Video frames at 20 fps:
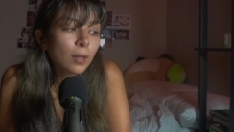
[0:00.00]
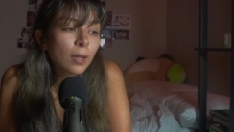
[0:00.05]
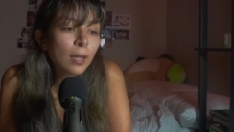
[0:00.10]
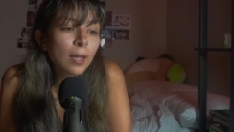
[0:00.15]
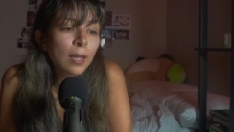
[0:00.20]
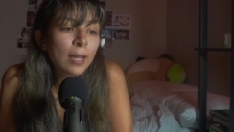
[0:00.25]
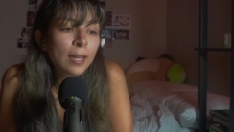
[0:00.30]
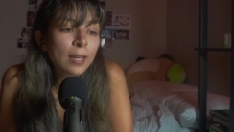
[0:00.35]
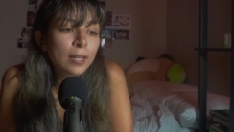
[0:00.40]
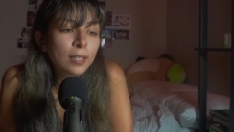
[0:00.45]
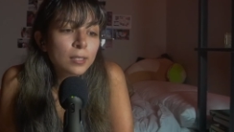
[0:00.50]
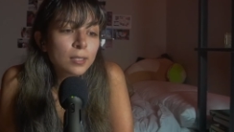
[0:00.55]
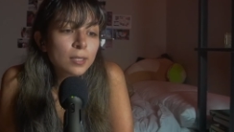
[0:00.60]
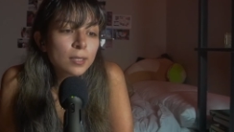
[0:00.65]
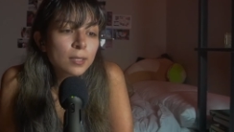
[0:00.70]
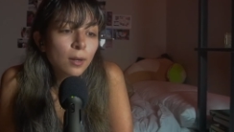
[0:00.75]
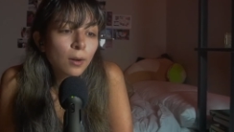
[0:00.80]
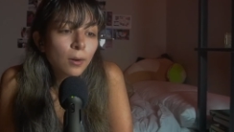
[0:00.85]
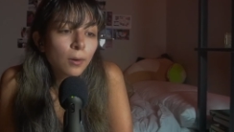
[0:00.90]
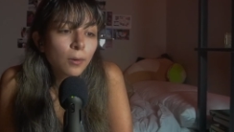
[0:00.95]
And
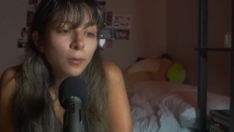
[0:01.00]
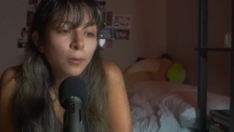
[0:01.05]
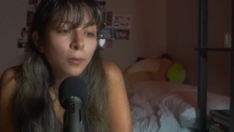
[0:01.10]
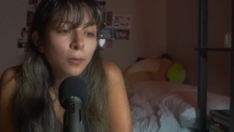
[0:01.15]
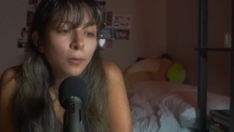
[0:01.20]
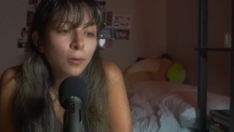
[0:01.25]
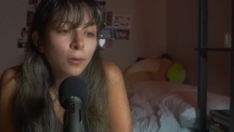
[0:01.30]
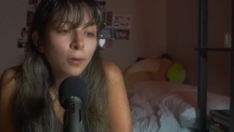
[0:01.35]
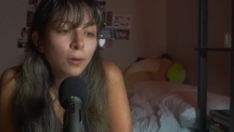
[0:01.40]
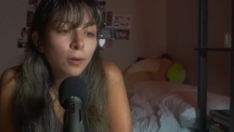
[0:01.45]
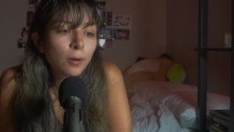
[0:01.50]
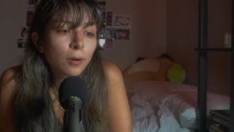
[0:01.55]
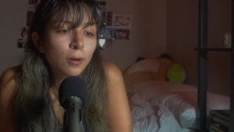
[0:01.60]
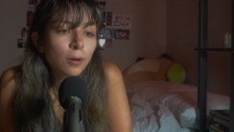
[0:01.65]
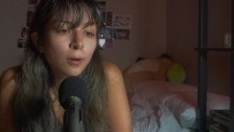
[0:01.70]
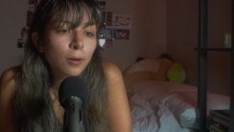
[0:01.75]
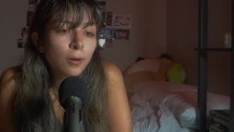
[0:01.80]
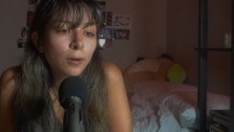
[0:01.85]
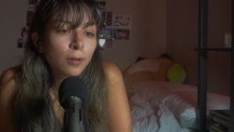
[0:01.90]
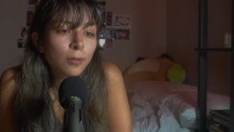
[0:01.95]
so
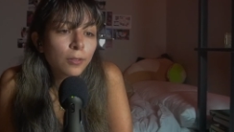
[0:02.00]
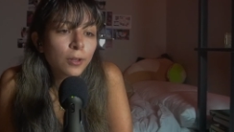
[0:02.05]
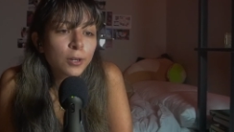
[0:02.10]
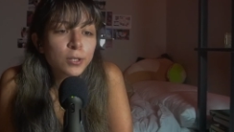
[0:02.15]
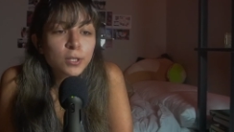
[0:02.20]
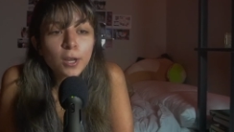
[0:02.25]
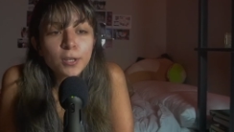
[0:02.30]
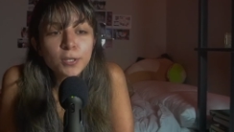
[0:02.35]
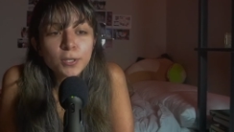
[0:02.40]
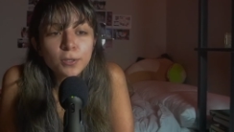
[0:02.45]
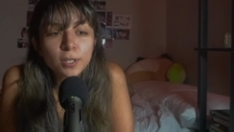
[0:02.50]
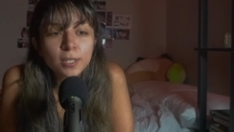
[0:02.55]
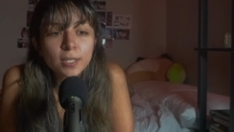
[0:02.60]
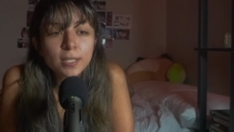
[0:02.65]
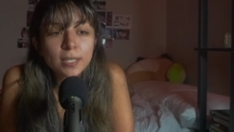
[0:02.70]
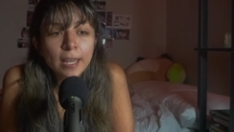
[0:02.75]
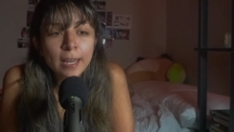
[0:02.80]
there's also this